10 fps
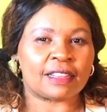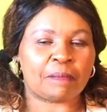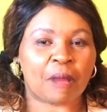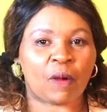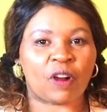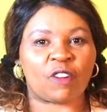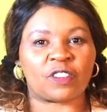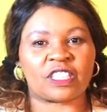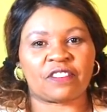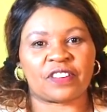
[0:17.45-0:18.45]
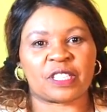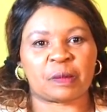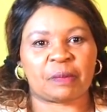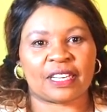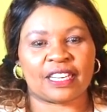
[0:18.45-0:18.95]
the power of
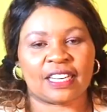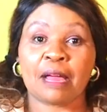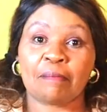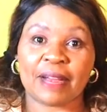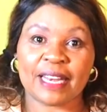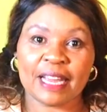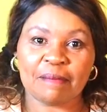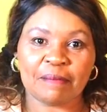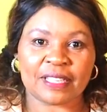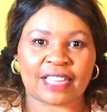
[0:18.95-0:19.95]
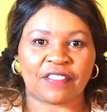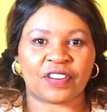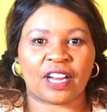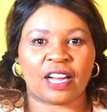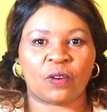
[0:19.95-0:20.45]
self-discipline. My name is
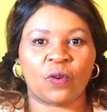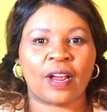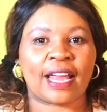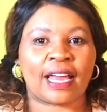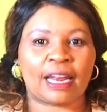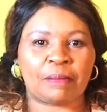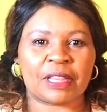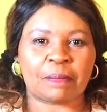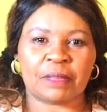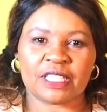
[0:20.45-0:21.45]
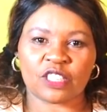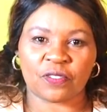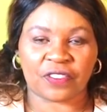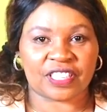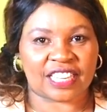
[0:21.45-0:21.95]
Catherine Gaho, and I'm in the business
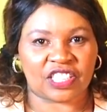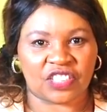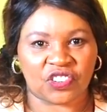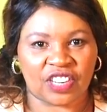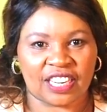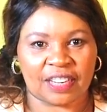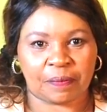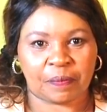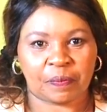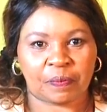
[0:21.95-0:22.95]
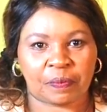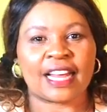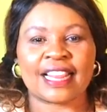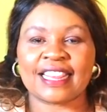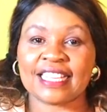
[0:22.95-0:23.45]
of research and training.
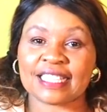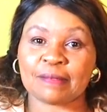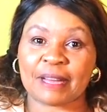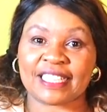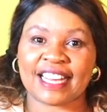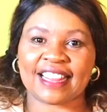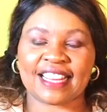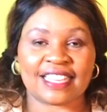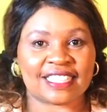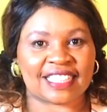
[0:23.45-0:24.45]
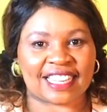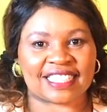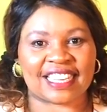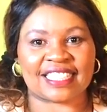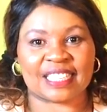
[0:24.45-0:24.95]
This is my 10th
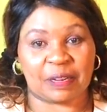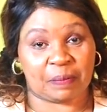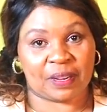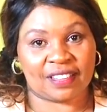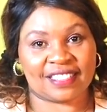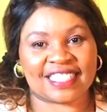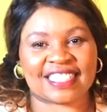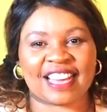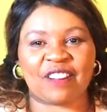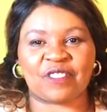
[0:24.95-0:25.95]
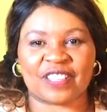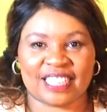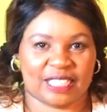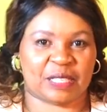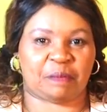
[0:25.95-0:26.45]
success tip,
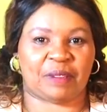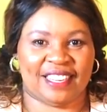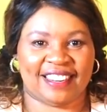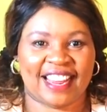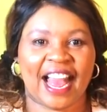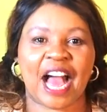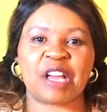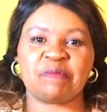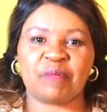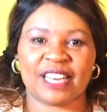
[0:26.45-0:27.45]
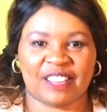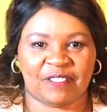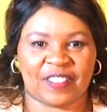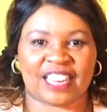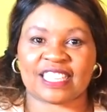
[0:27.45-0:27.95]
self-discipline. I
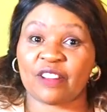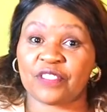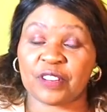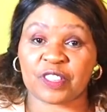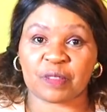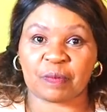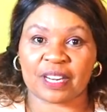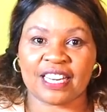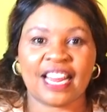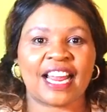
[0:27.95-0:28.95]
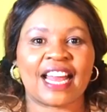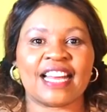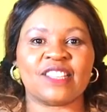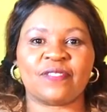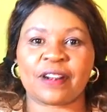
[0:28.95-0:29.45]
believe that self-discipline
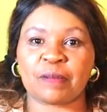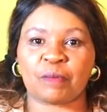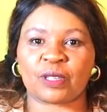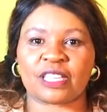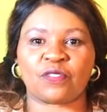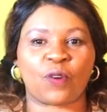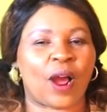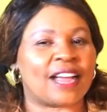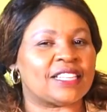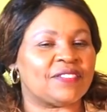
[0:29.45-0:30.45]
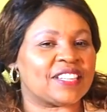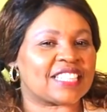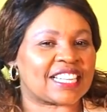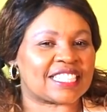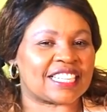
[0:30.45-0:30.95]
is very important for achieving
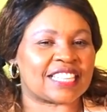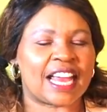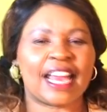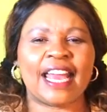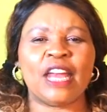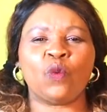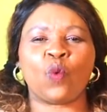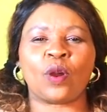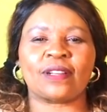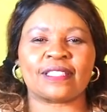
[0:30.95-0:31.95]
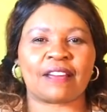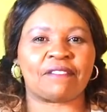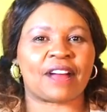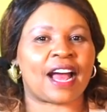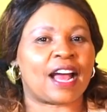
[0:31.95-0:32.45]
success in
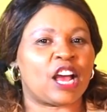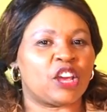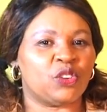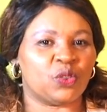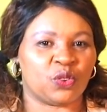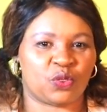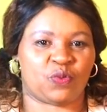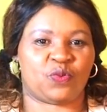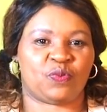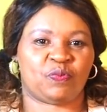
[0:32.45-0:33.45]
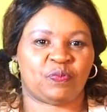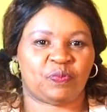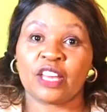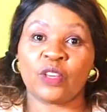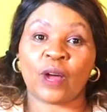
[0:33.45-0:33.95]
whatever you do.
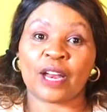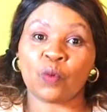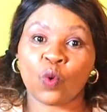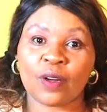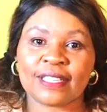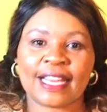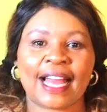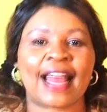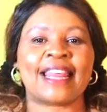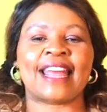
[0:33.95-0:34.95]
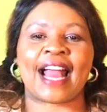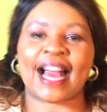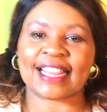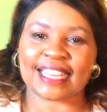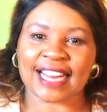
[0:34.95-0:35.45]
You can watch the
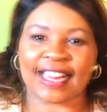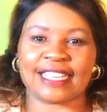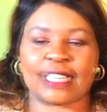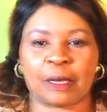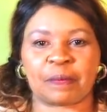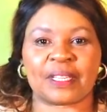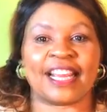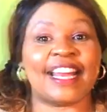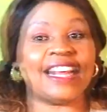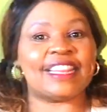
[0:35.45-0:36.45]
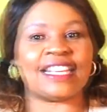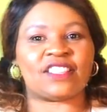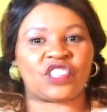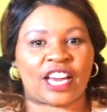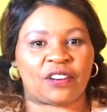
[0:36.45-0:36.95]
other 9 tips in
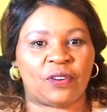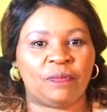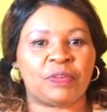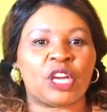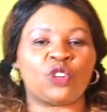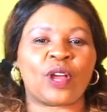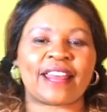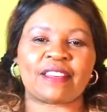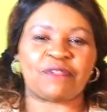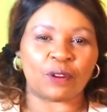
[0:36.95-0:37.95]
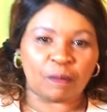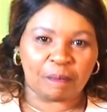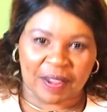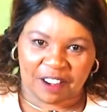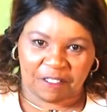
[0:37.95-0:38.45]
this channel to get the full
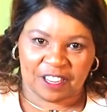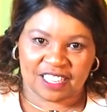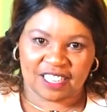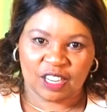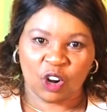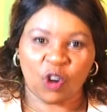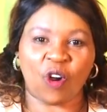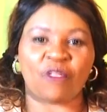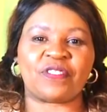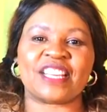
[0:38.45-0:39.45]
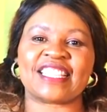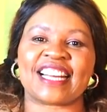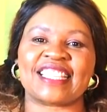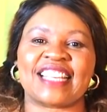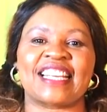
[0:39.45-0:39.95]
benefit of the
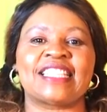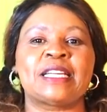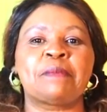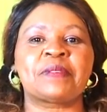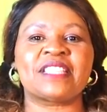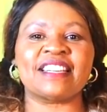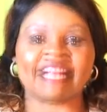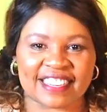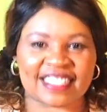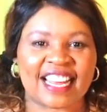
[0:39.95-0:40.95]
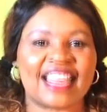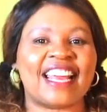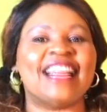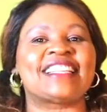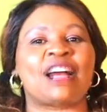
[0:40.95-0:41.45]
success tip series.
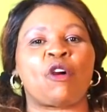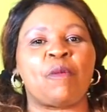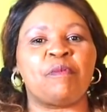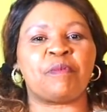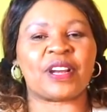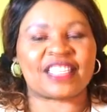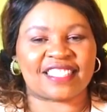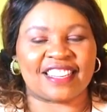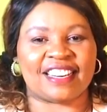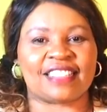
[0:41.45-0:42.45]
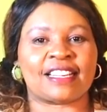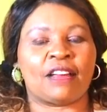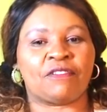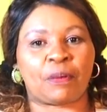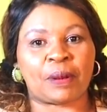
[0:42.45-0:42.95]
It's a complete series
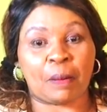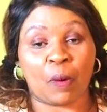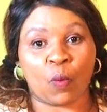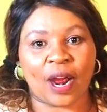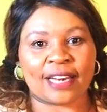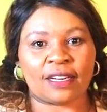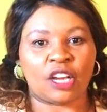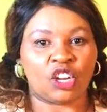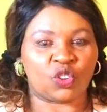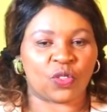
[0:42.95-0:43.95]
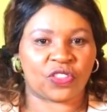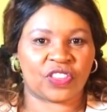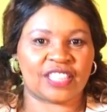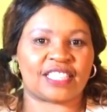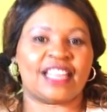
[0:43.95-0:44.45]
from number 1 to
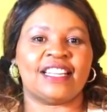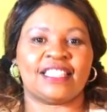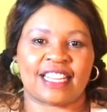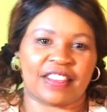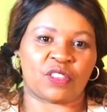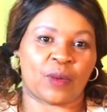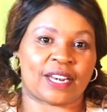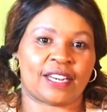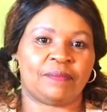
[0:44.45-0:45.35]
this 10th one.